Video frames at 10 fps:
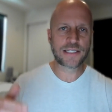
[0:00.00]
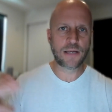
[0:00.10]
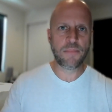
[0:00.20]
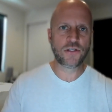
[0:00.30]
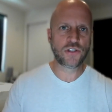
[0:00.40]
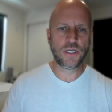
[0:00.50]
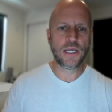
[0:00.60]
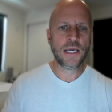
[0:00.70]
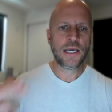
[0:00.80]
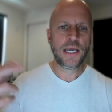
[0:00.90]
as I mentioned,
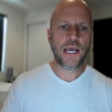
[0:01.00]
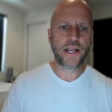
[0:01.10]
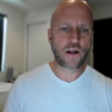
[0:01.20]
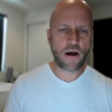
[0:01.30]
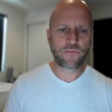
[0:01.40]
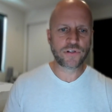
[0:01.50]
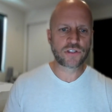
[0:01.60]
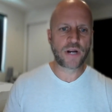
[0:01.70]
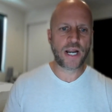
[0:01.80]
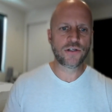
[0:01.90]
in a conference
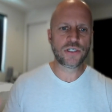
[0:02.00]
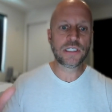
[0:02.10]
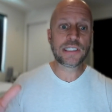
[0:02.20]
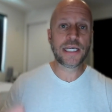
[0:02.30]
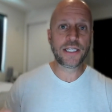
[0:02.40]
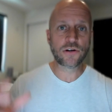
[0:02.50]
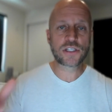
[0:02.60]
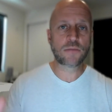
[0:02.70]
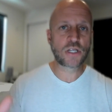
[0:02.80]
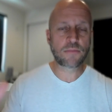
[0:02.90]
strategy, getting your
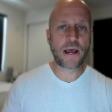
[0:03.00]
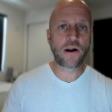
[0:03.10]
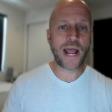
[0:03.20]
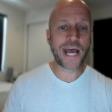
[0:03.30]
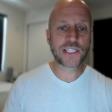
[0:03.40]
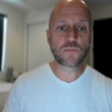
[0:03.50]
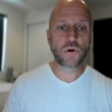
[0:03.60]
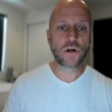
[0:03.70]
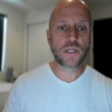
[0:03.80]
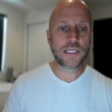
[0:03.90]
subject matter
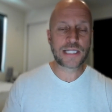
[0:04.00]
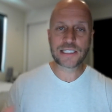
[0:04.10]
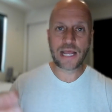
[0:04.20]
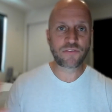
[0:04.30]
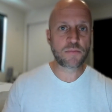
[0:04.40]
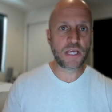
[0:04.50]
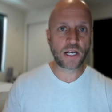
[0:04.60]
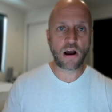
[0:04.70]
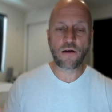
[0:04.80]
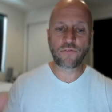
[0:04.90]
expert doesn't have to be at a
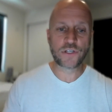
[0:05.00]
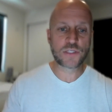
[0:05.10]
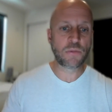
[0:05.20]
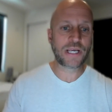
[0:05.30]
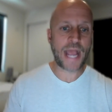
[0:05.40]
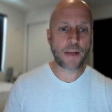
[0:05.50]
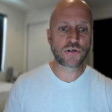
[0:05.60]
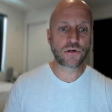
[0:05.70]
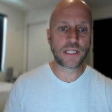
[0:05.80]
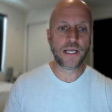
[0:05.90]
conference, but
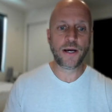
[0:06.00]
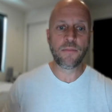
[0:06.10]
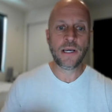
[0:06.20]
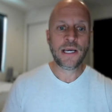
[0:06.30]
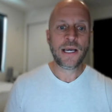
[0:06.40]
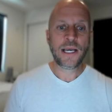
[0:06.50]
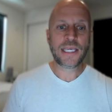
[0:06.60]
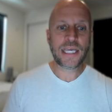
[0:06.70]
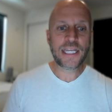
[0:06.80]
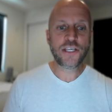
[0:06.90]
capturing them,
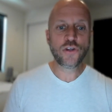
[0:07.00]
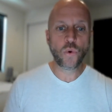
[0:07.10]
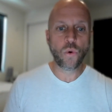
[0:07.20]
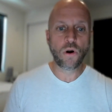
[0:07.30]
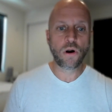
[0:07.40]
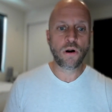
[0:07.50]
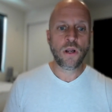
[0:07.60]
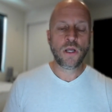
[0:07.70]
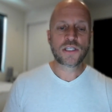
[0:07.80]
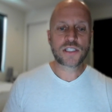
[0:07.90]
getting your
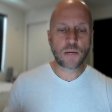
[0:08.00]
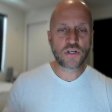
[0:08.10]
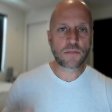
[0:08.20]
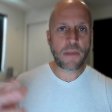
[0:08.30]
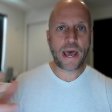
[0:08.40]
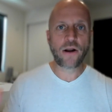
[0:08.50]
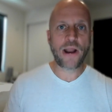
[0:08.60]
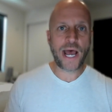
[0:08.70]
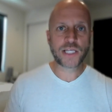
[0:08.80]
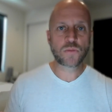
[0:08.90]
subject matter
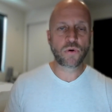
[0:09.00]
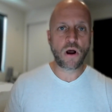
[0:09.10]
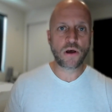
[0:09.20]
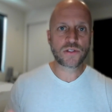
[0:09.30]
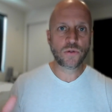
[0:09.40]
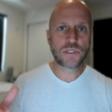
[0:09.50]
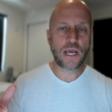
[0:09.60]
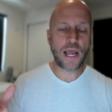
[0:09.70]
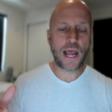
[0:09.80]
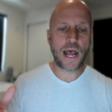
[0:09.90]
expert also to
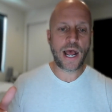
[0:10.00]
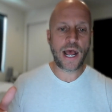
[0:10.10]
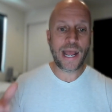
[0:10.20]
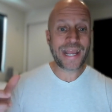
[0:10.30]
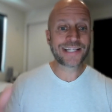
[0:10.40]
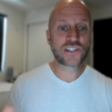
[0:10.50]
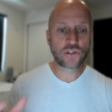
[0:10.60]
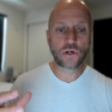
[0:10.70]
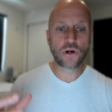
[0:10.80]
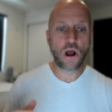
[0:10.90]
a-
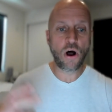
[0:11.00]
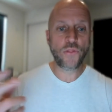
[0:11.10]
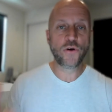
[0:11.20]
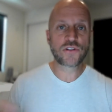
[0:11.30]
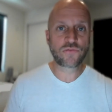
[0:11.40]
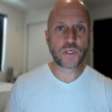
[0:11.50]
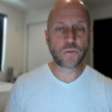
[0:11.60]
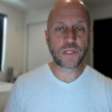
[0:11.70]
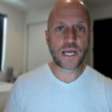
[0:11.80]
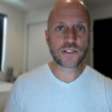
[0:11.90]
answer all those
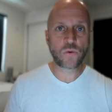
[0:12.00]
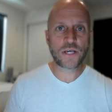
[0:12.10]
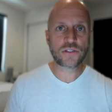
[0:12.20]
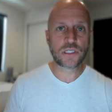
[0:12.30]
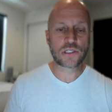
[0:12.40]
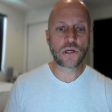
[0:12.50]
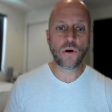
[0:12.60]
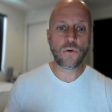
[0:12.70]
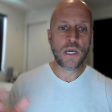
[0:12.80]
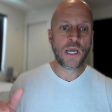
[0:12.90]
frequently asked questions.
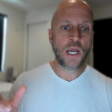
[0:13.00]
So